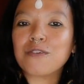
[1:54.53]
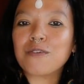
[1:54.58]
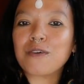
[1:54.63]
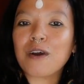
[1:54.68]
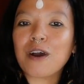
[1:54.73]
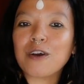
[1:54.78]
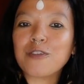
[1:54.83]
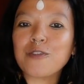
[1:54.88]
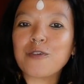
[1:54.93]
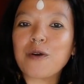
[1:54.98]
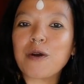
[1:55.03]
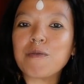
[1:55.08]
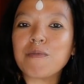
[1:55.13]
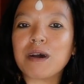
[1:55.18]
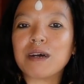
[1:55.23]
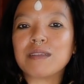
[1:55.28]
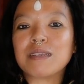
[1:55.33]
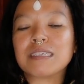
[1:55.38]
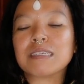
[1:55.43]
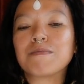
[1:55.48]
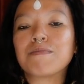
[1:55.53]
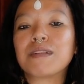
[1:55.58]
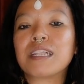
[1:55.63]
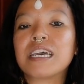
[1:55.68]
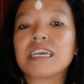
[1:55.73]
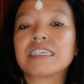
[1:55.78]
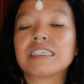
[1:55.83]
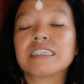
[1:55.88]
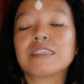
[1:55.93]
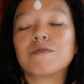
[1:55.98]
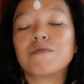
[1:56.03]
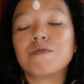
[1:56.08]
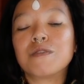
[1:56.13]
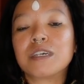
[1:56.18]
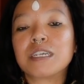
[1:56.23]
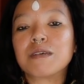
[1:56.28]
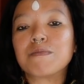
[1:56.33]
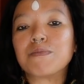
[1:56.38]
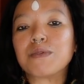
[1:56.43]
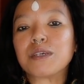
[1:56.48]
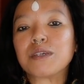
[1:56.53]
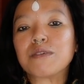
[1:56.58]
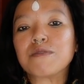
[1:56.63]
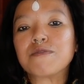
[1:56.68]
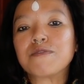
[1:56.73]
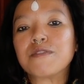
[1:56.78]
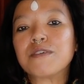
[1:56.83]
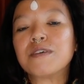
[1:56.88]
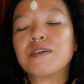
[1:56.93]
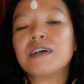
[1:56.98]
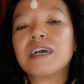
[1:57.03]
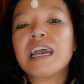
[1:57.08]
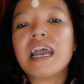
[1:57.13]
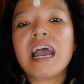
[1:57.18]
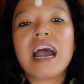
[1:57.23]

you all know about this place. It's very beautiful.